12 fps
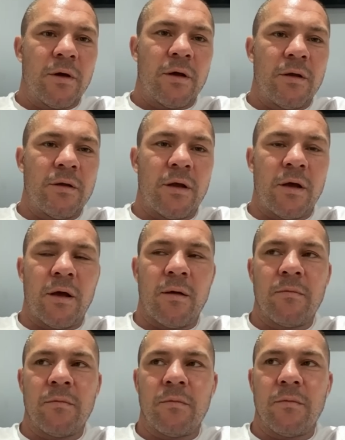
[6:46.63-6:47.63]
and
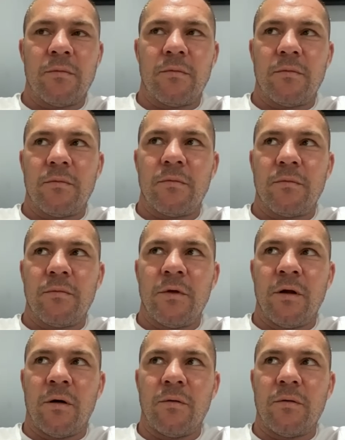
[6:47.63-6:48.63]
um,
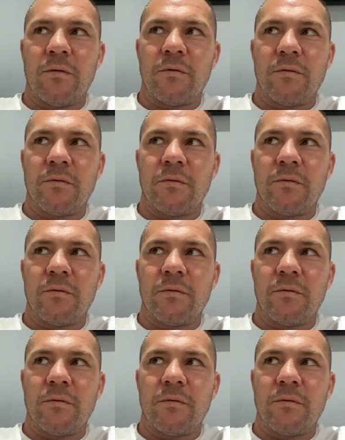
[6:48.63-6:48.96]
you know,